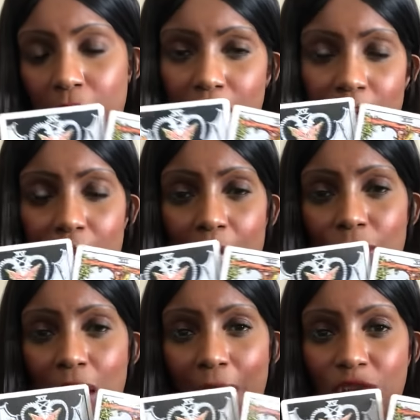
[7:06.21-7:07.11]
this doesn't
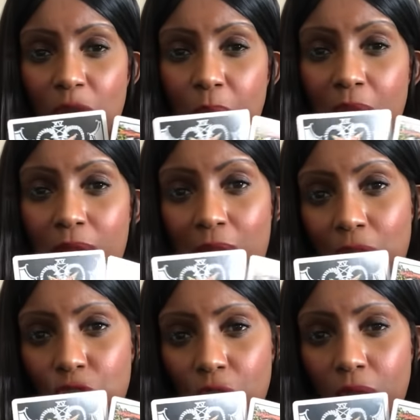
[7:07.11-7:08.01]
even have to be
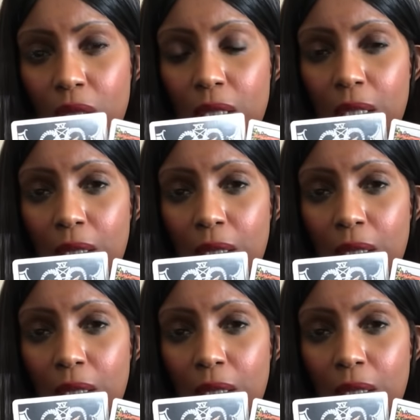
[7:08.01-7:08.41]
addiction